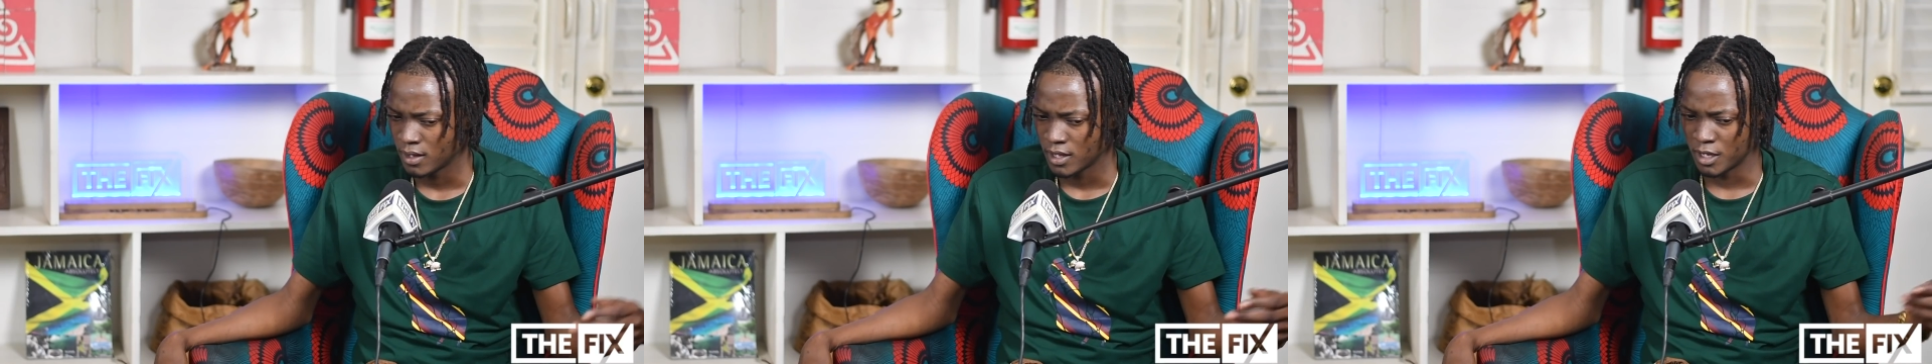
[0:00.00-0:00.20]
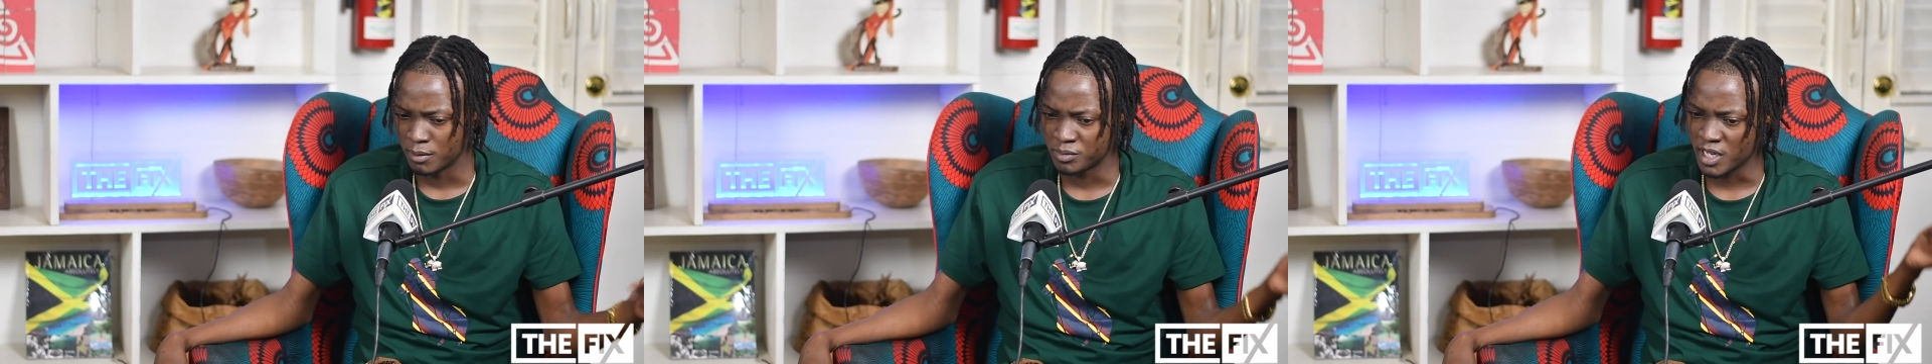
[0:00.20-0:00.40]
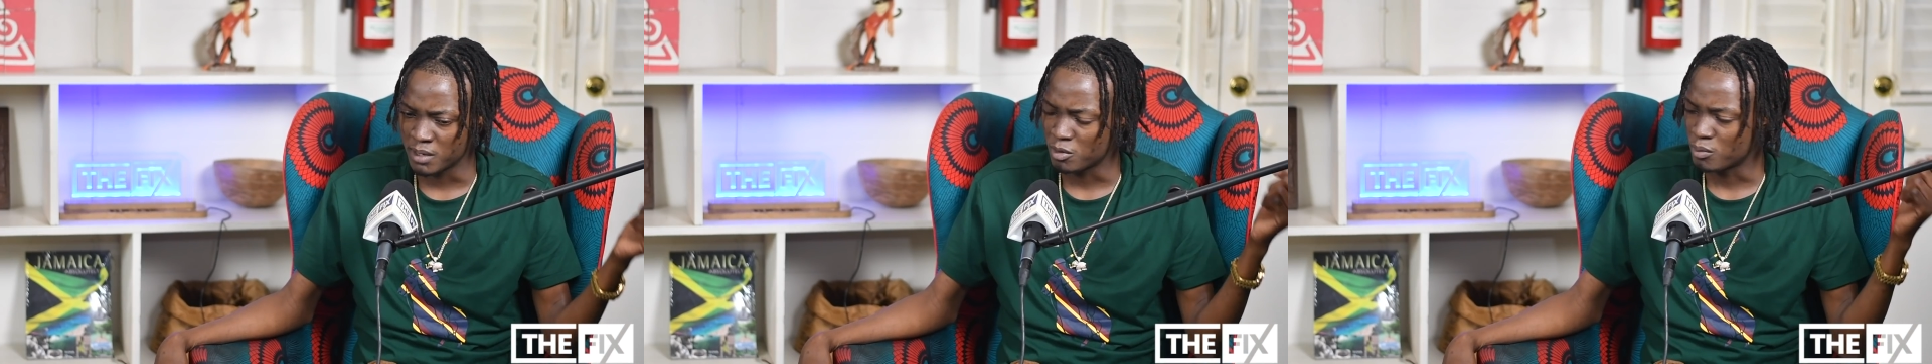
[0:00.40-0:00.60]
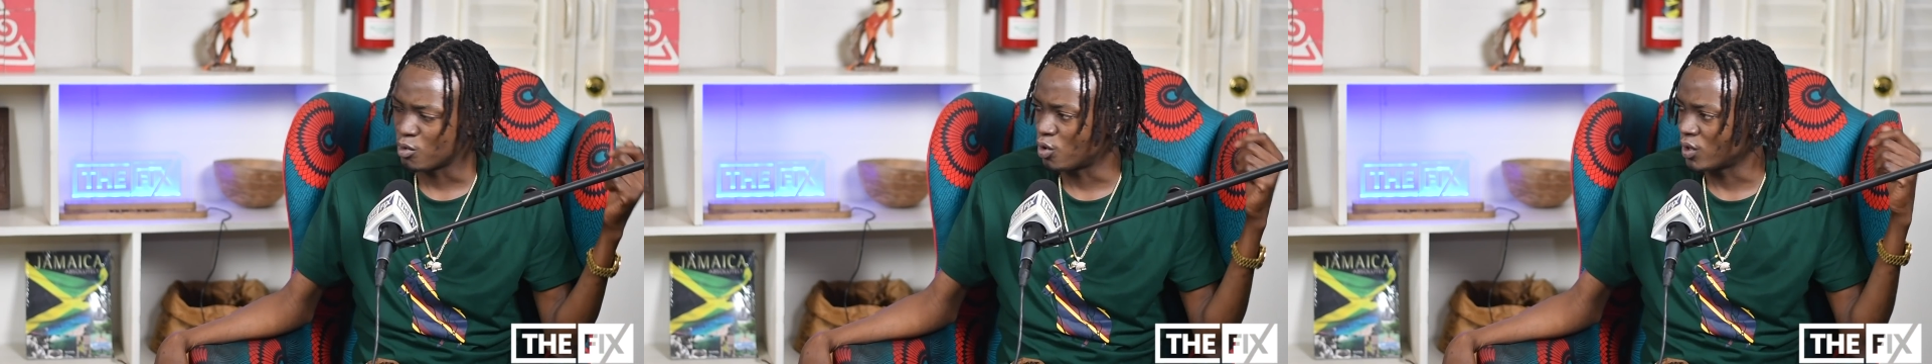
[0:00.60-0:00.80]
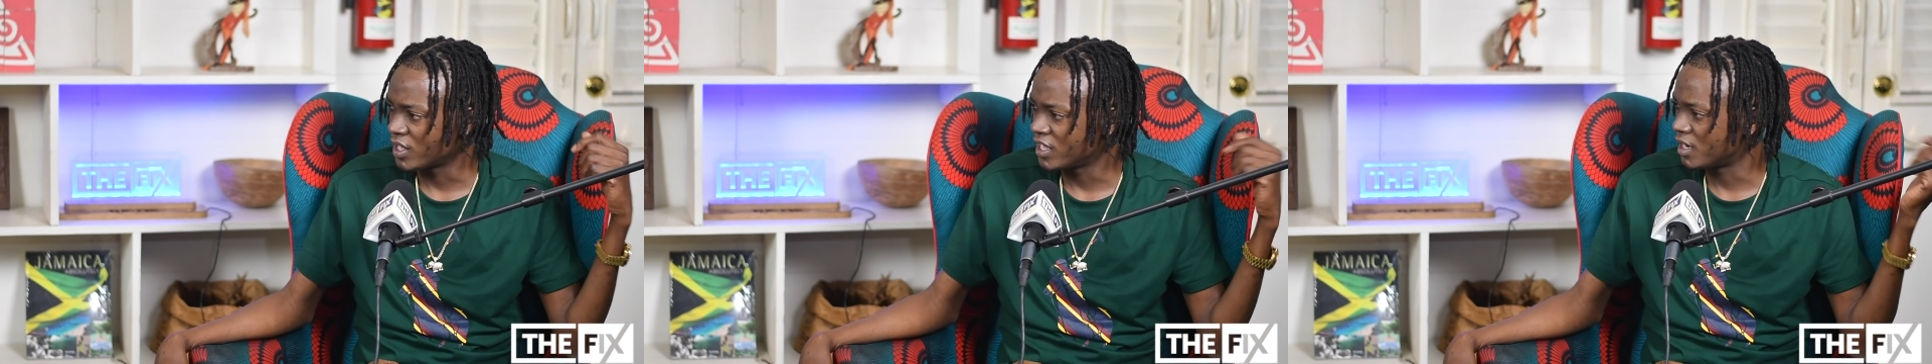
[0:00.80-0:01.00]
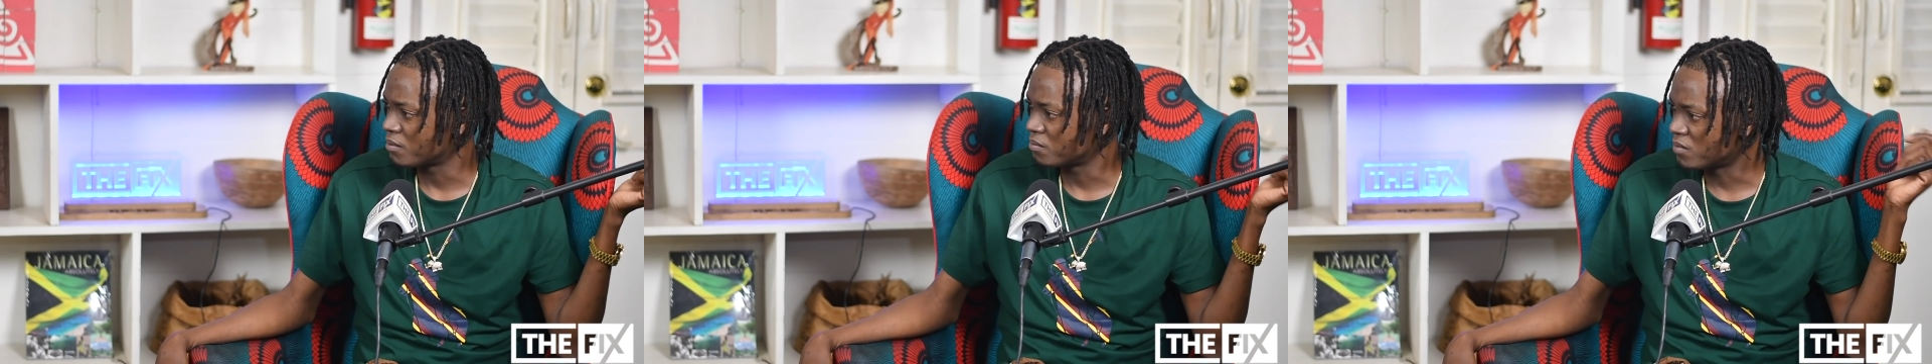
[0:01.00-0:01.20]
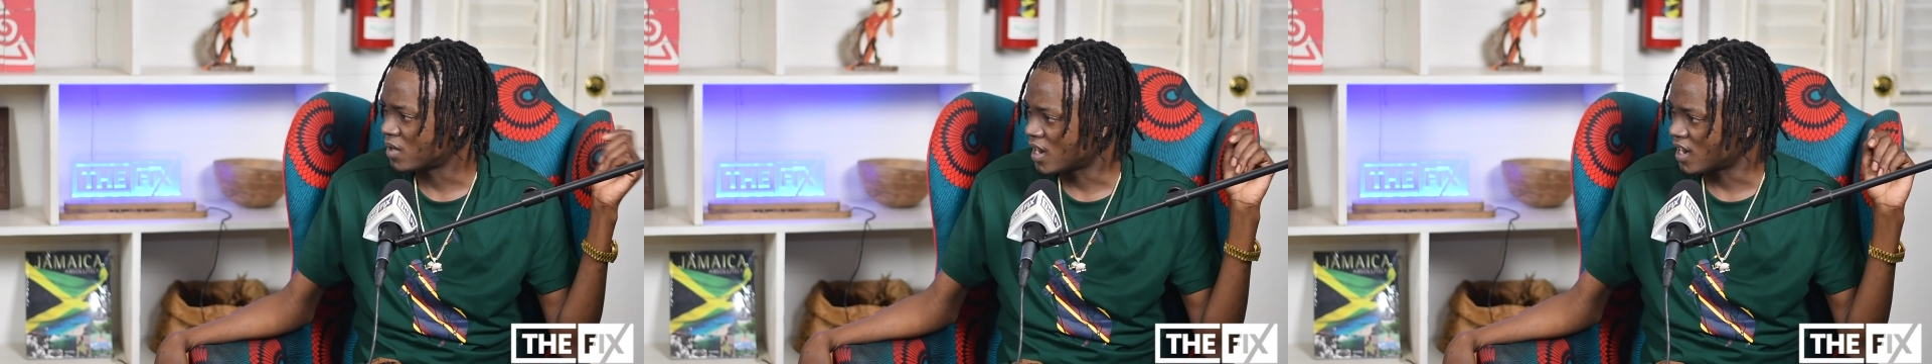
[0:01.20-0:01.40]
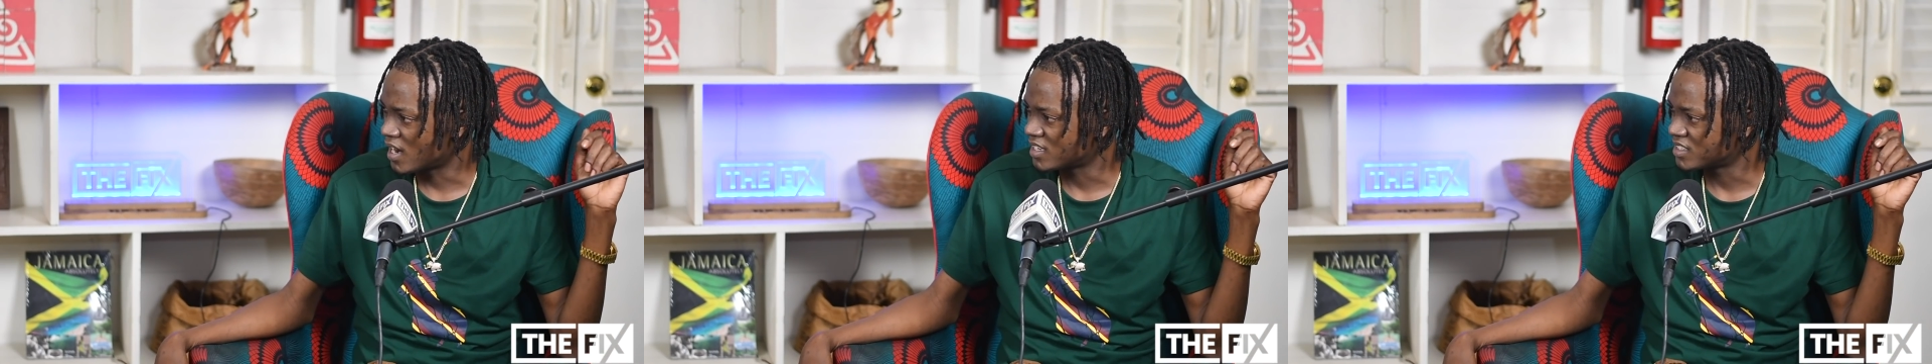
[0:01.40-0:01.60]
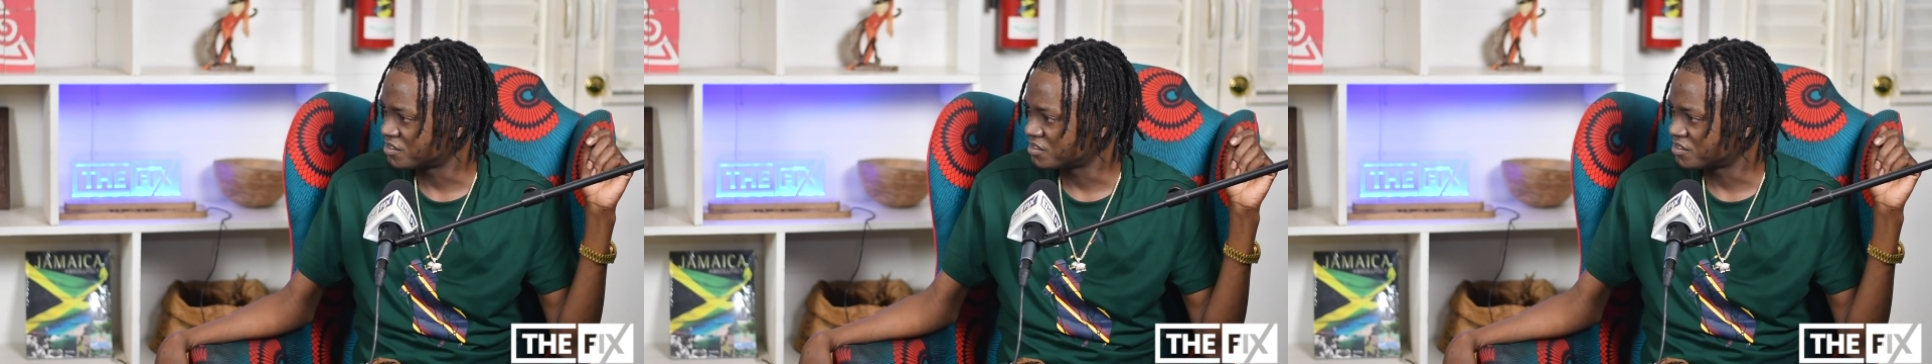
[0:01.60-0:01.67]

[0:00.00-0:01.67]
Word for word: him tell me about eight bars,